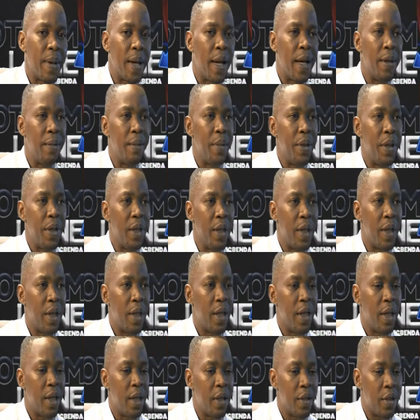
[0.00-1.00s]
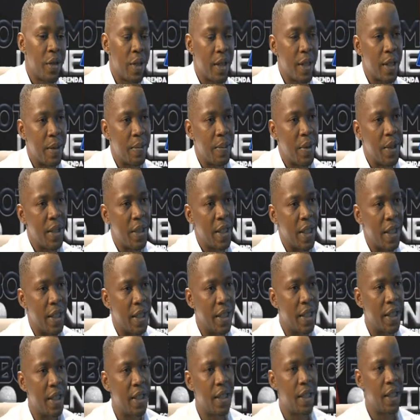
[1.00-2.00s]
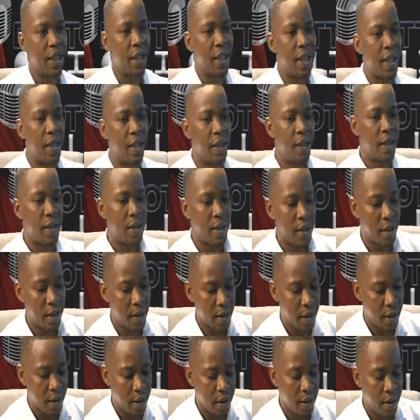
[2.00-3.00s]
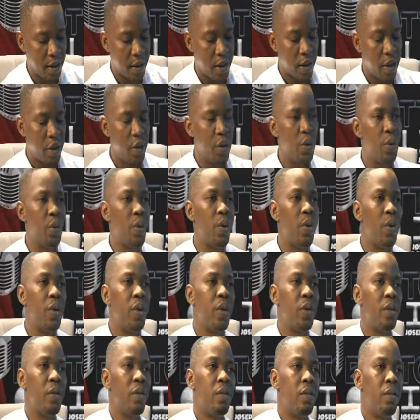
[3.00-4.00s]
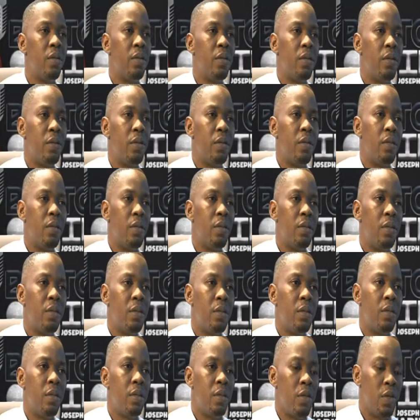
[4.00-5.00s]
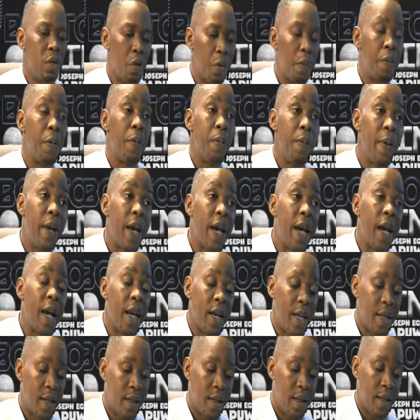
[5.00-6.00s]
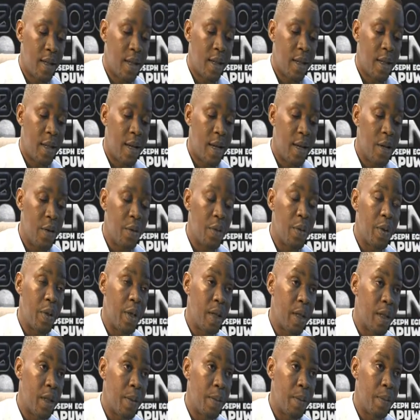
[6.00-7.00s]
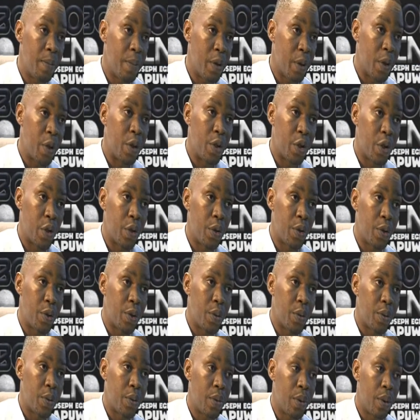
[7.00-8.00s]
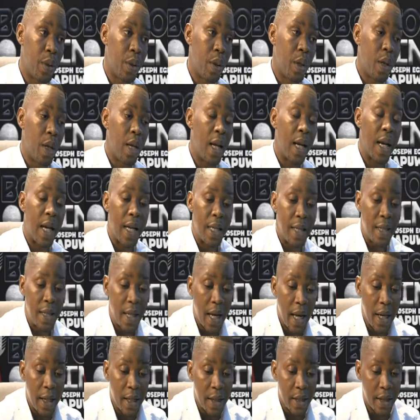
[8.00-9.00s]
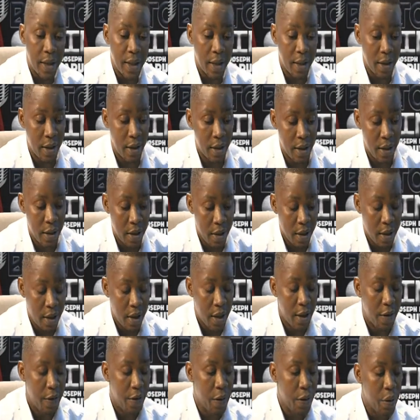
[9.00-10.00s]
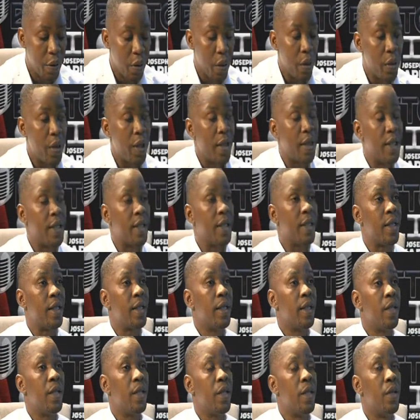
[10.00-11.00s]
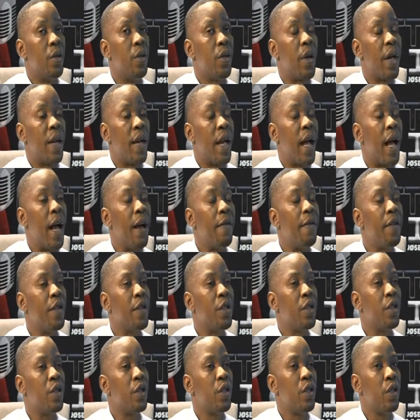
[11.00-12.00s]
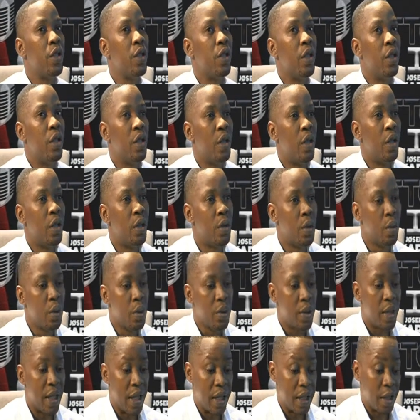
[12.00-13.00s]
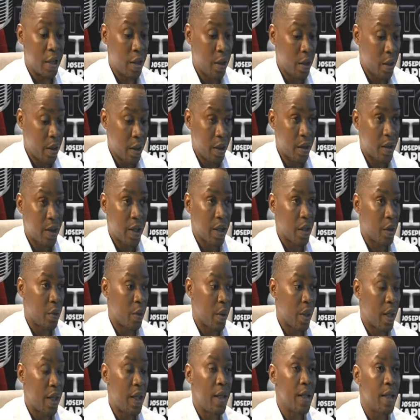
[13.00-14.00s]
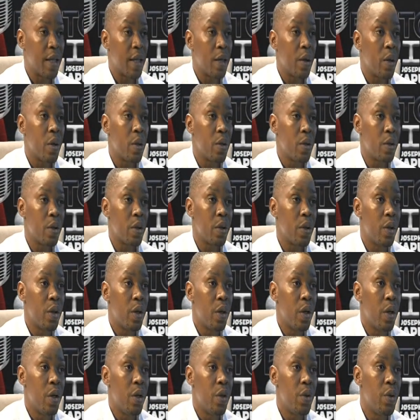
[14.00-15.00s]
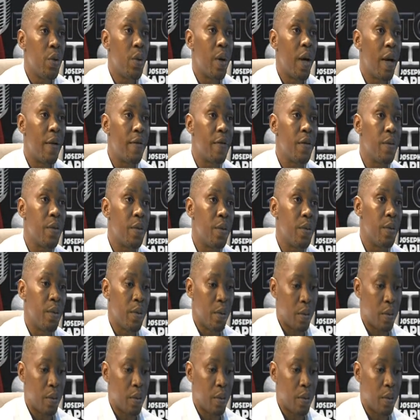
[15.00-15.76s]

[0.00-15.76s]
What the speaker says: can be transmitted, and you prepare and you take the precautions. Like I said, if you know that you can have it through sexual intercourse, you have to